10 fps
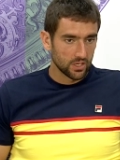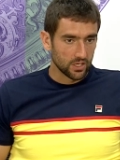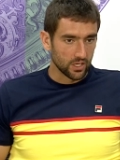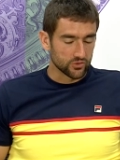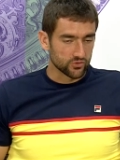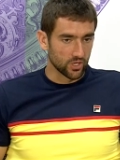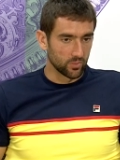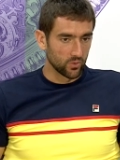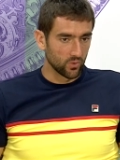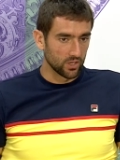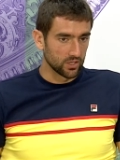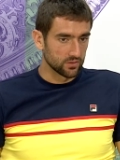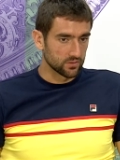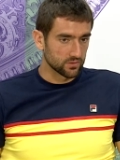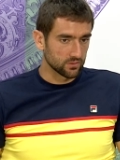extremely well,
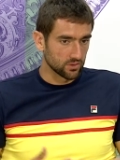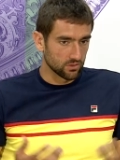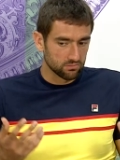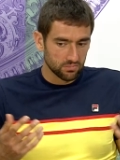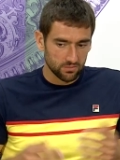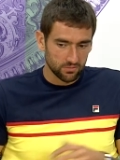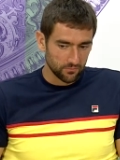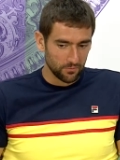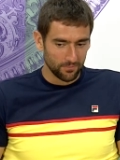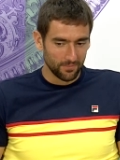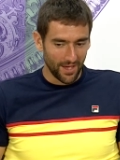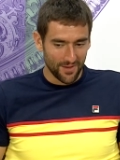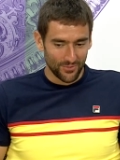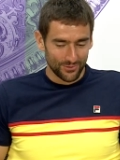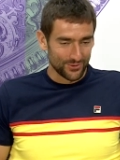and you know,
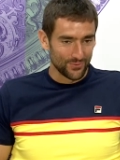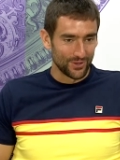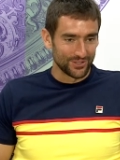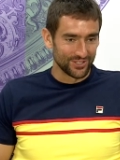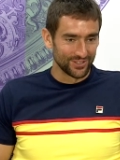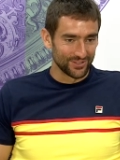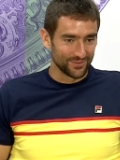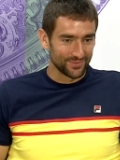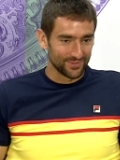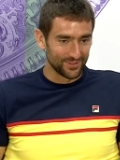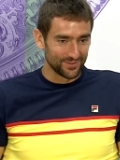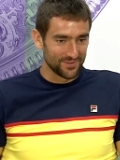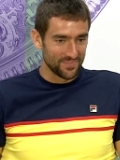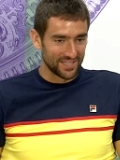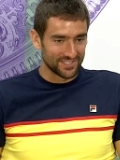I'm also watching a lot of
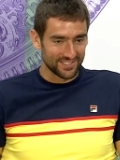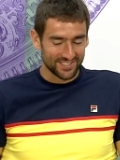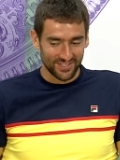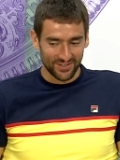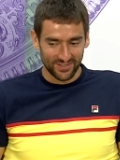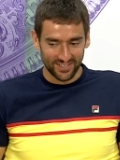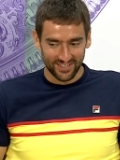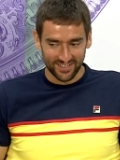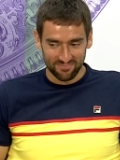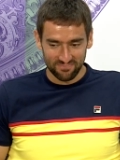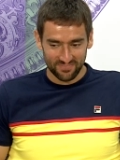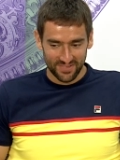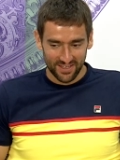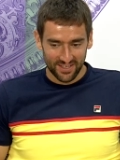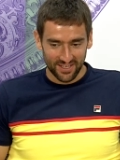the matches, so
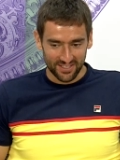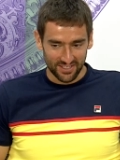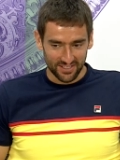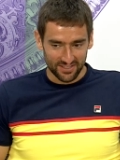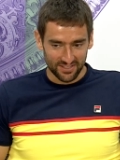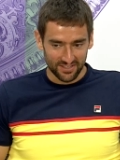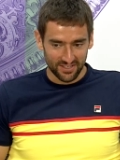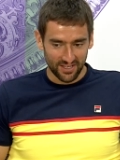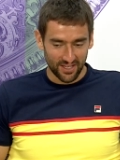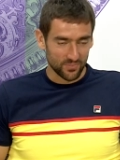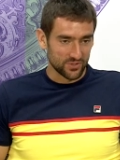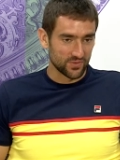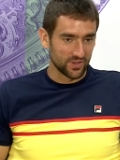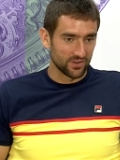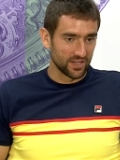I think the
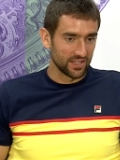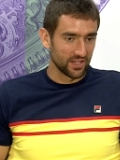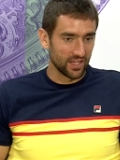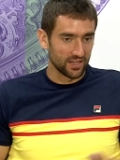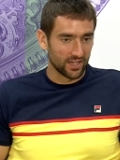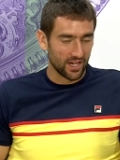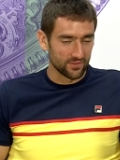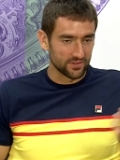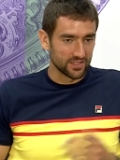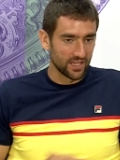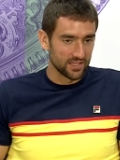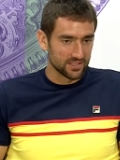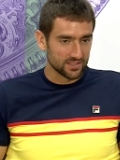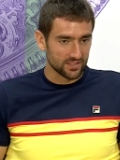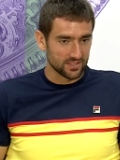atmosphere, any kind of the day,
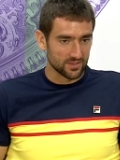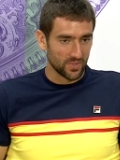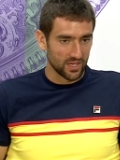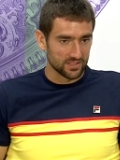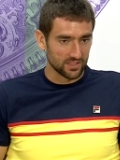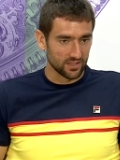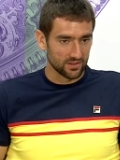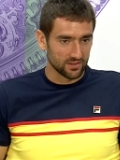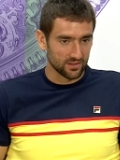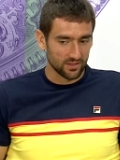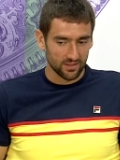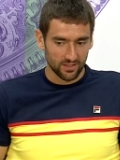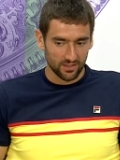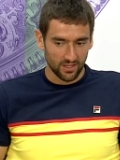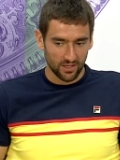it's amazing, and I
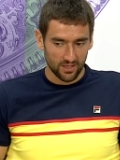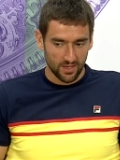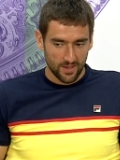think the